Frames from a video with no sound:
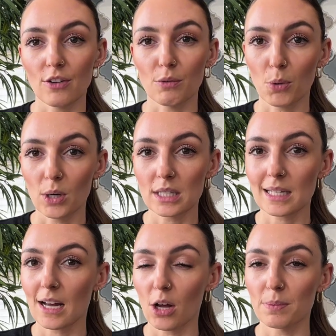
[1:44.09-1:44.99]
reports
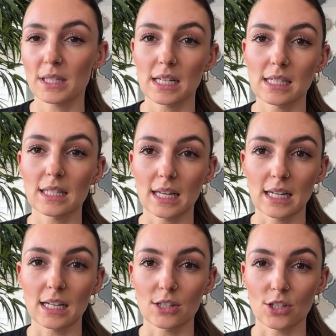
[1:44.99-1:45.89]
helps ease any
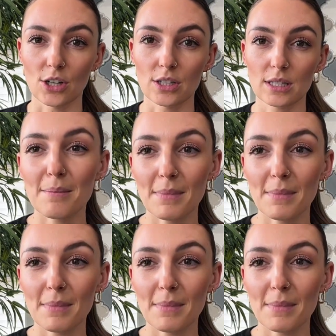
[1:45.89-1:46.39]
concerns.